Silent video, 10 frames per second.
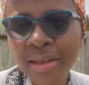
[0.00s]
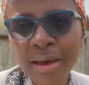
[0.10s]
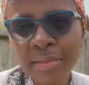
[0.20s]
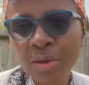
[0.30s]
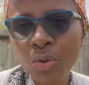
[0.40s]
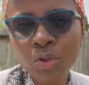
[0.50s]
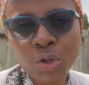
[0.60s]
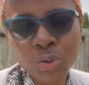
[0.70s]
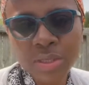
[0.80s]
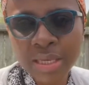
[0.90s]
and then you just
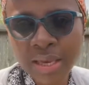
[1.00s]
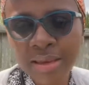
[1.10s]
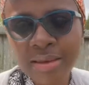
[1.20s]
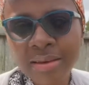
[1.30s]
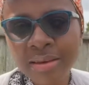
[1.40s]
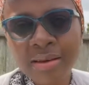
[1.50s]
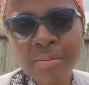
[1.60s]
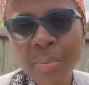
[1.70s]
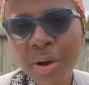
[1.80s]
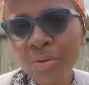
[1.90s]
know say
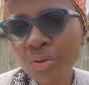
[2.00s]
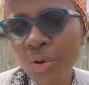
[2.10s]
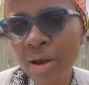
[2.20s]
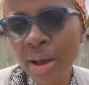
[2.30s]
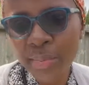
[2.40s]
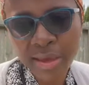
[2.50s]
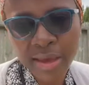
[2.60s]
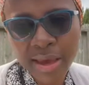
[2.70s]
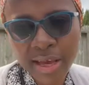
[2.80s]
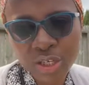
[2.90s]
Mama Ru don't come
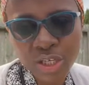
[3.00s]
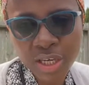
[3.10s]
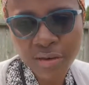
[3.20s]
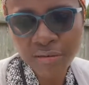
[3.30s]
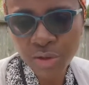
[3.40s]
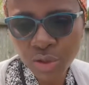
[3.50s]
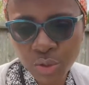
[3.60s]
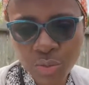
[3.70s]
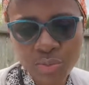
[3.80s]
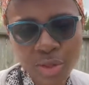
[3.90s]
again, can share
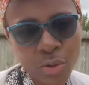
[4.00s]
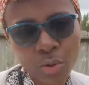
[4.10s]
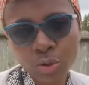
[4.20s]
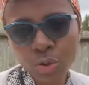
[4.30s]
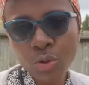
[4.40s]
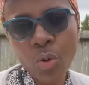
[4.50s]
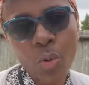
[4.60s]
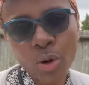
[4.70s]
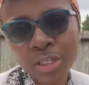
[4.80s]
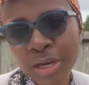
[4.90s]
video, then you just go
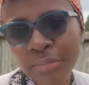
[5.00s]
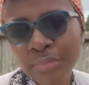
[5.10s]
watch them.